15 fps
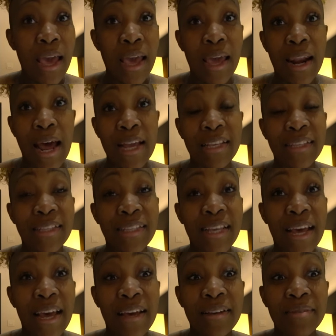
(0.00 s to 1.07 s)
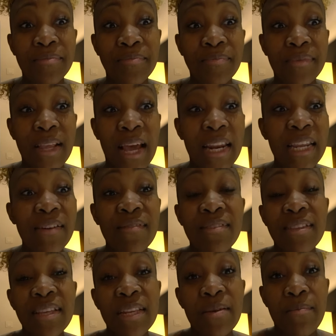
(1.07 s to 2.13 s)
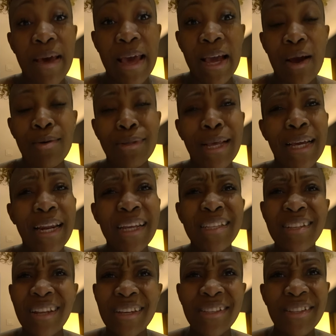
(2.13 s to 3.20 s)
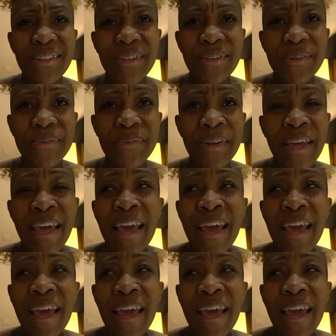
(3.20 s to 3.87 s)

And I just sat. I didn't even sit in the back. I was like, can I sit next to you?